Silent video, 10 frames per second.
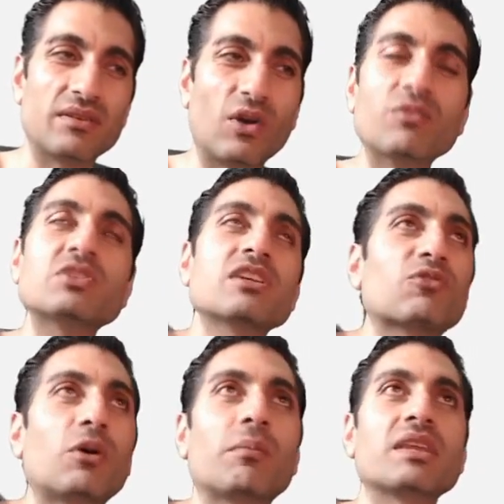Obviously,
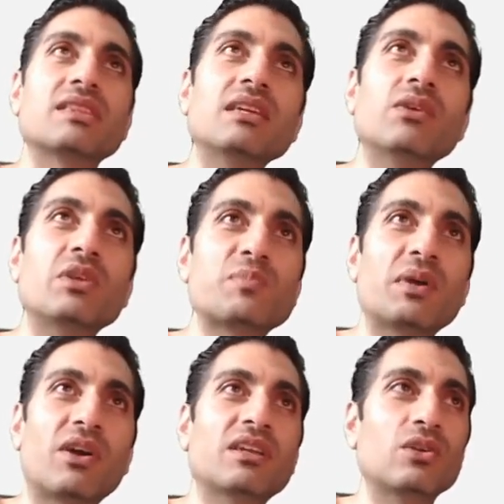I've got my theories
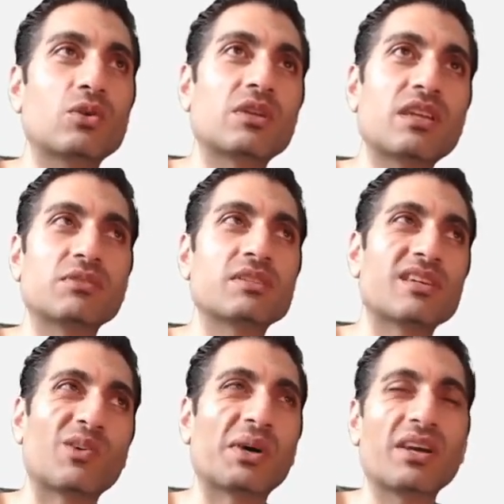behind it. You can never
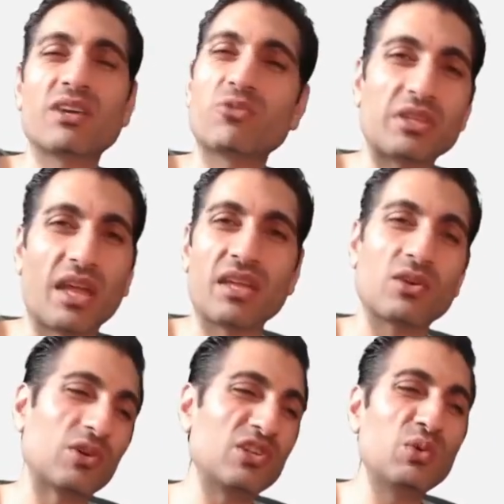tell, but every day you
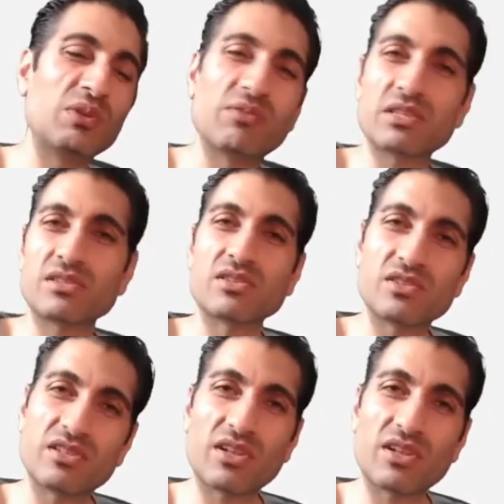got new investors.